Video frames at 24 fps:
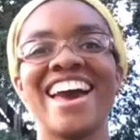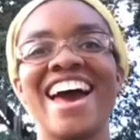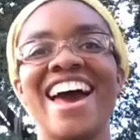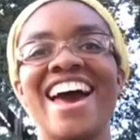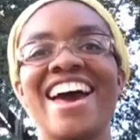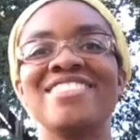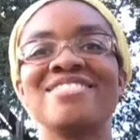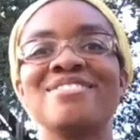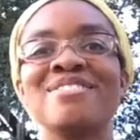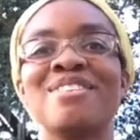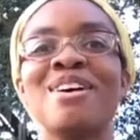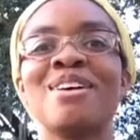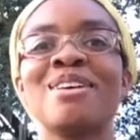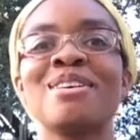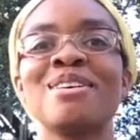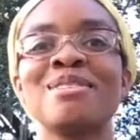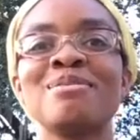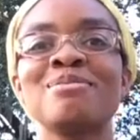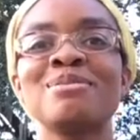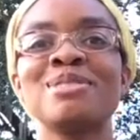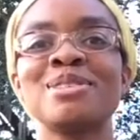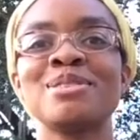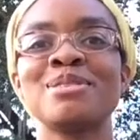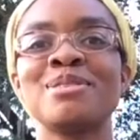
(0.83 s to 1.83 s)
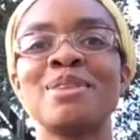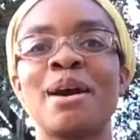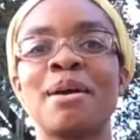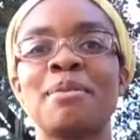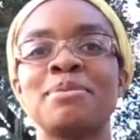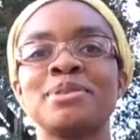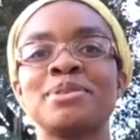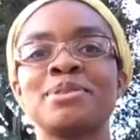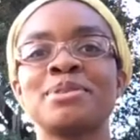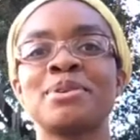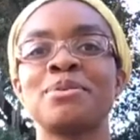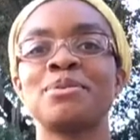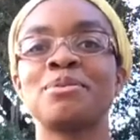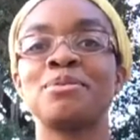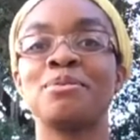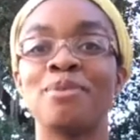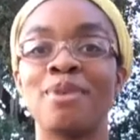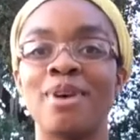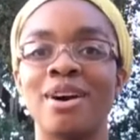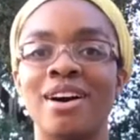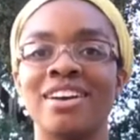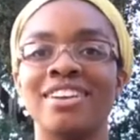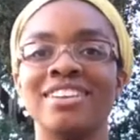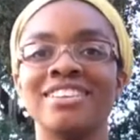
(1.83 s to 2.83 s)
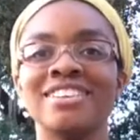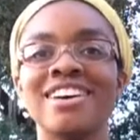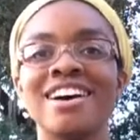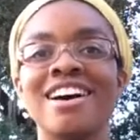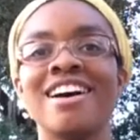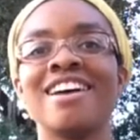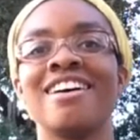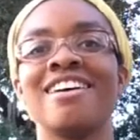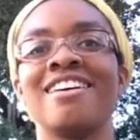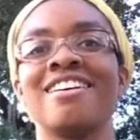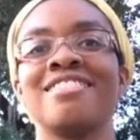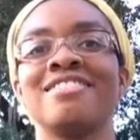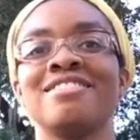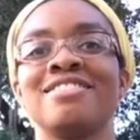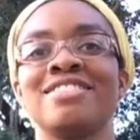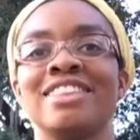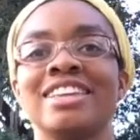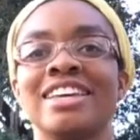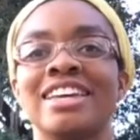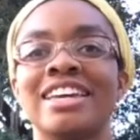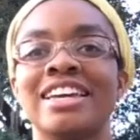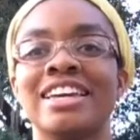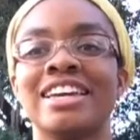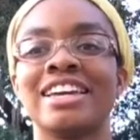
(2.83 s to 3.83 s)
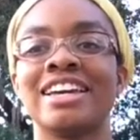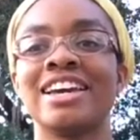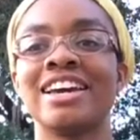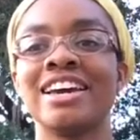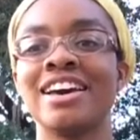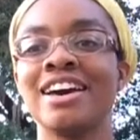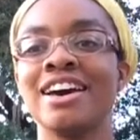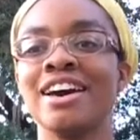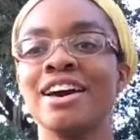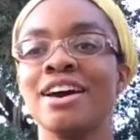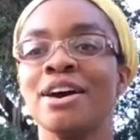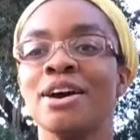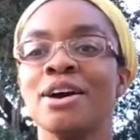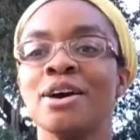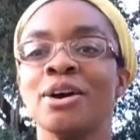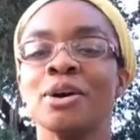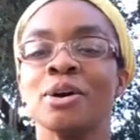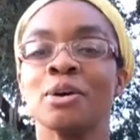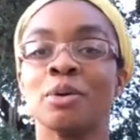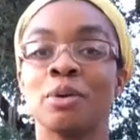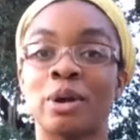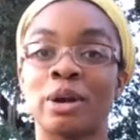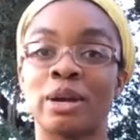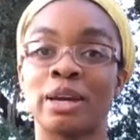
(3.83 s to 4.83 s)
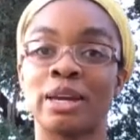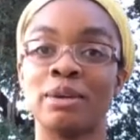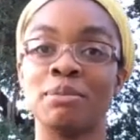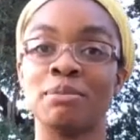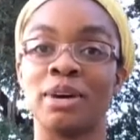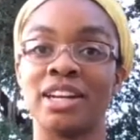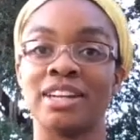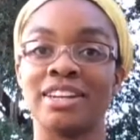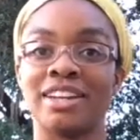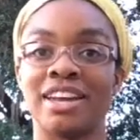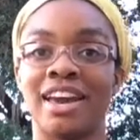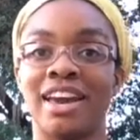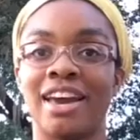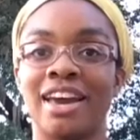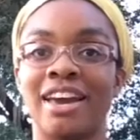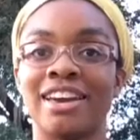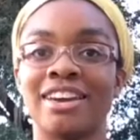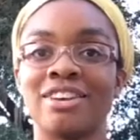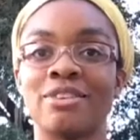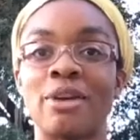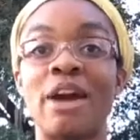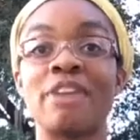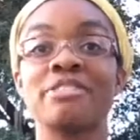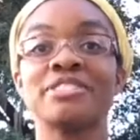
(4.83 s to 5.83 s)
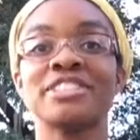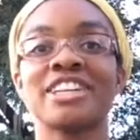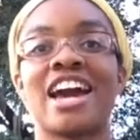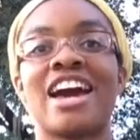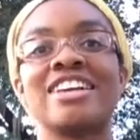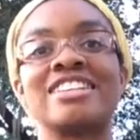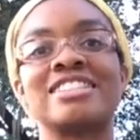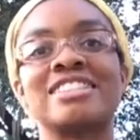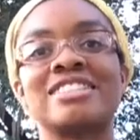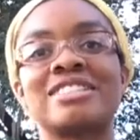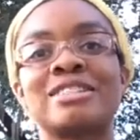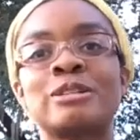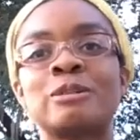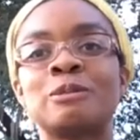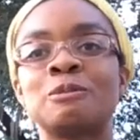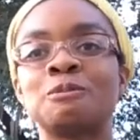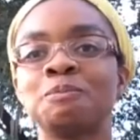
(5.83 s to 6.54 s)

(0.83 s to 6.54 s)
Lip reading: and welcome to episode 1 of the Quirky Monday CraftCast.